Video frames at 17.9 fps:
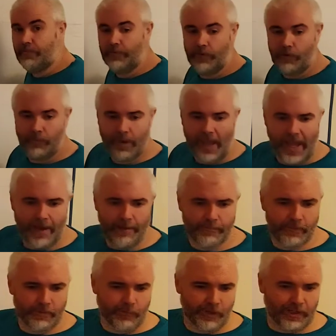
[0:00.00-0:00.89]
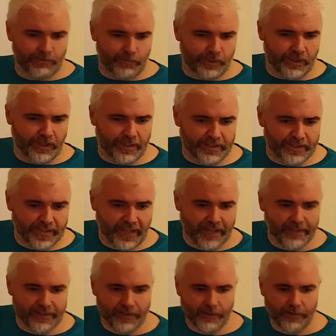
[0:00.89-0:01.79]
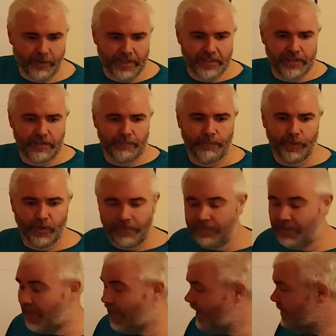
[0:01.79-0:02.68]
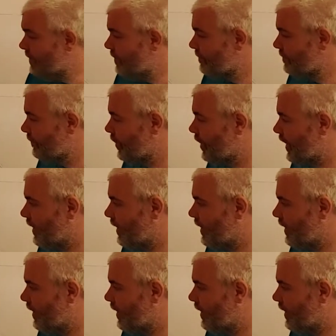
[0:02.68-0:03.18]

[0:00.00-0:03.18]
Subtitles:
full, well, we're not at the end of the question, but if they asked us for